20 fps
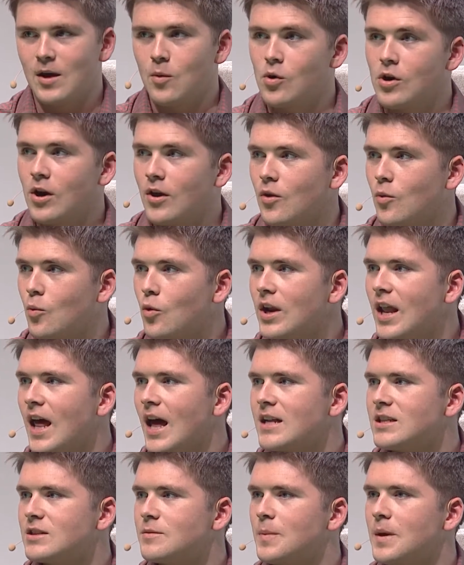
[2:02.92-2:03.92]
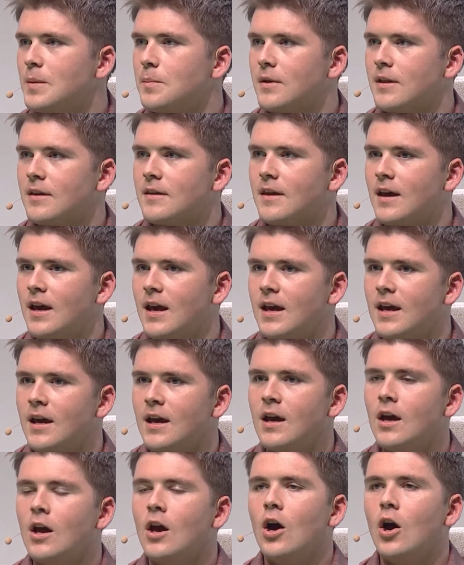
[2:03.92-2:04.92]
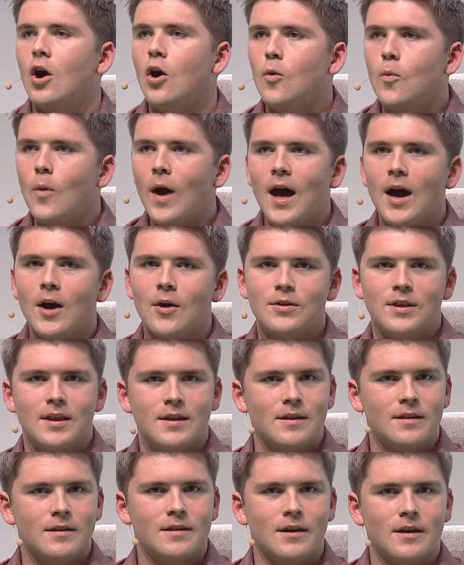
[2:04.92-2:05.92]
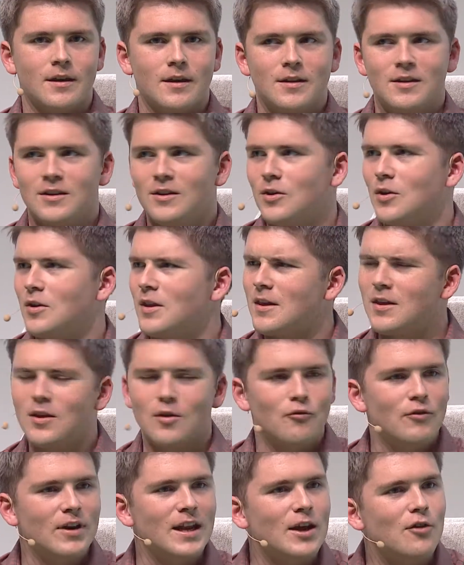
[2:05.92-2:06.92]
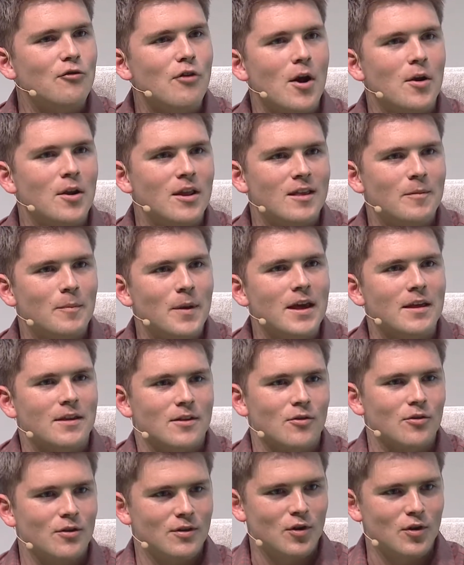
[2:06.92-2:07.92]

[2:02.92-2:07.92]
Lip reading: where on the one hand, people say, oh, wow, this is a, you know, this is a really crowded space. There are